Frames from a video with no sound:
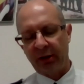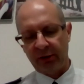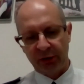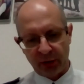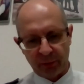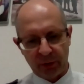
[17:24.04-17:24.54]

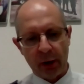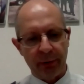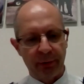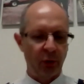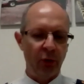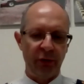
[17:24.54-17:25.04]
sort of go
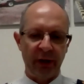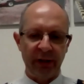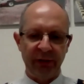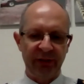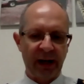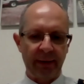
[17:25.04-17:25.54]
through
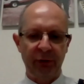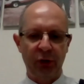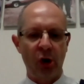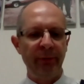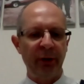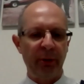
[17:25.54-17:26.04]
these tough
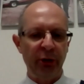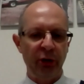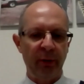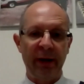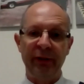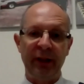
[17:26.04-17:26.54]
times that we
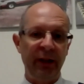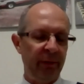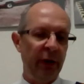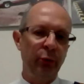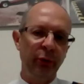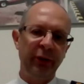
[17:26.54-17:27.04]
do as
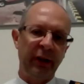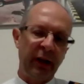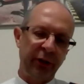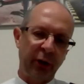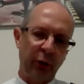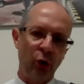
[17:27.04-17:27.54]
individuals and
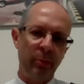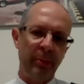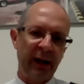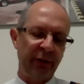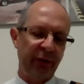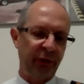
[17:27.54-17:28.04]
as a group
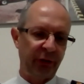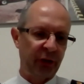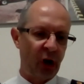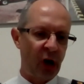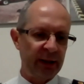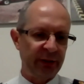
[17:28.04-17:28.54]
and as a society
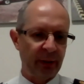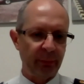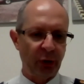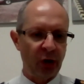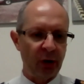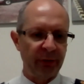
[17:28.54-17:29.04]

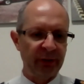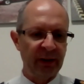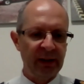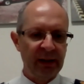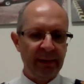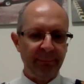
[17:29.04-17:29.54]
sometimes.
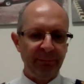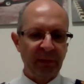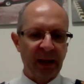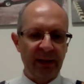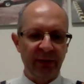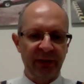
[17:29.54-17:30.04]

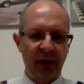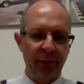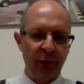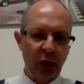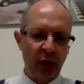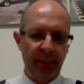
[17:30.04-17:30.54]
And so
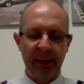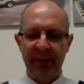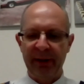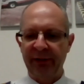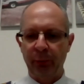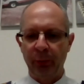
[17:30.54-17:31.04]
for a lot of people,
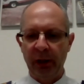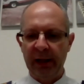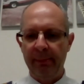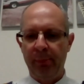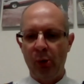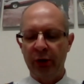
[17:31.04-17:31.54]
that's a really
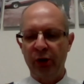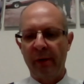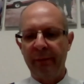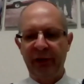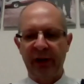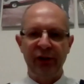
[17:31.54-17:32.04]
important
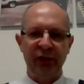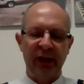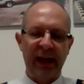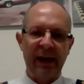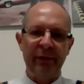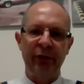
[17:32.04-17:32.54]
conversation to
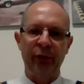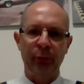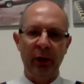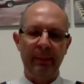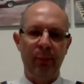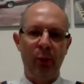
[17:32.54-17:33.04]
have. And it's a
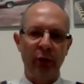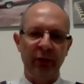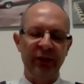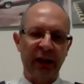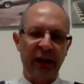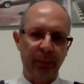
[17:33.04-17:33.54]
really
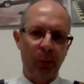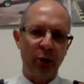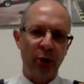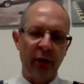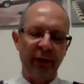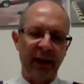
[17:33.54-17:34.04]
important touch
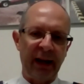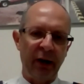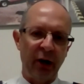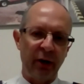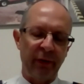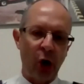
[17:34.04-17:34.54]
point on the
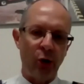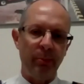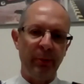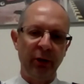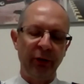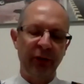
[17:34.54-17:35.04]
area of hope,
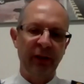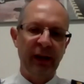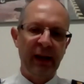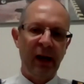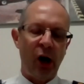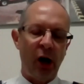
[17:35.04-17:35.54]
because
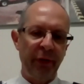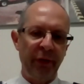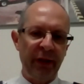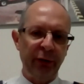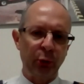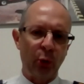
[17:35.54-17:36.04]
often
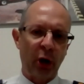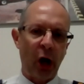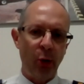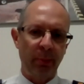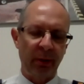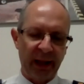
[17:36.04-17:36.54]
things look
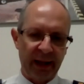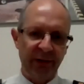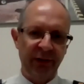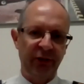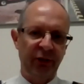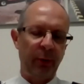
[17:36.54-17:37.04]

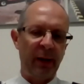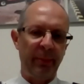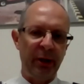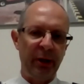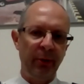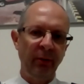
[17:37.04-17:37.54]
hopeless to our
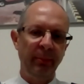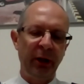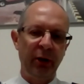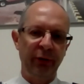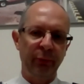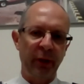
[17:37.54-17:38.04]
people
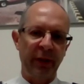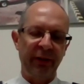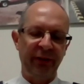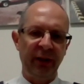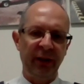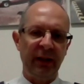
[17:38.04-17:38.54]
because of what they're
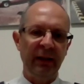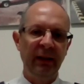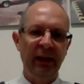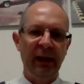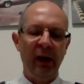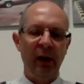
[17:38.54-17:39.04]

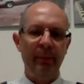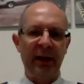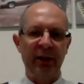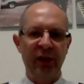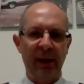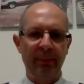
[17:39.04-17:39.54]
seeing. But
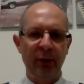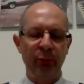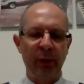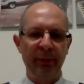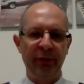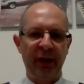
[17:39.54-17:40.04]
a chaplain
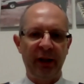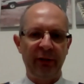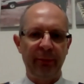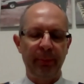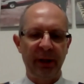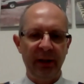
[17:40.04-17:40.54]

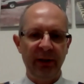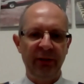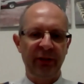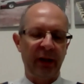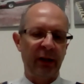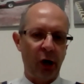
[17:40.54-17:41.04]
represents
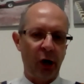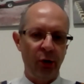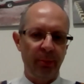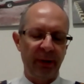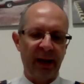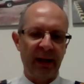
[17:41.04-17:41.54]
peace and
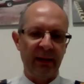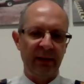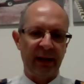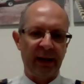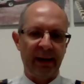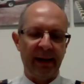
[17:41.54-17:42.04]
hope and
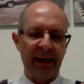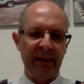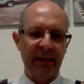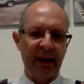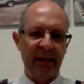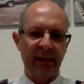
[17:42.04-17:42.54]

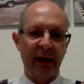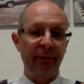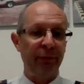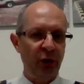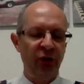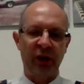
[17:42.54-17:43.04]
a
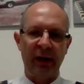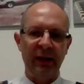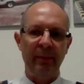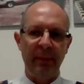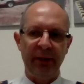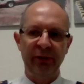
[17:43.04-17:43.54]
future in
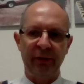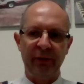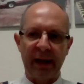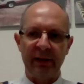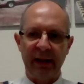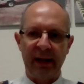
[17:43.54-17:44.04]
the midst of
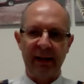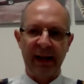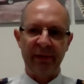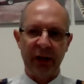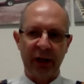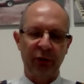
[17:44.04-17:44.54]
that. And
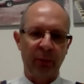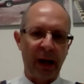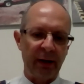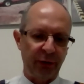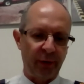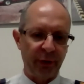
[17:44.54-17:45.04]
having us
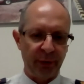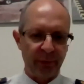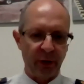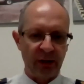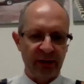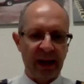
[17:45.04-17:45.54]
around is often a
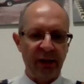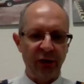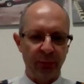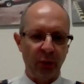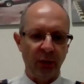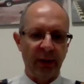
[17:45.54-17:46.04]
very
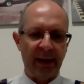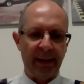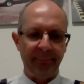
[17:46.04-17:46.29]
tangible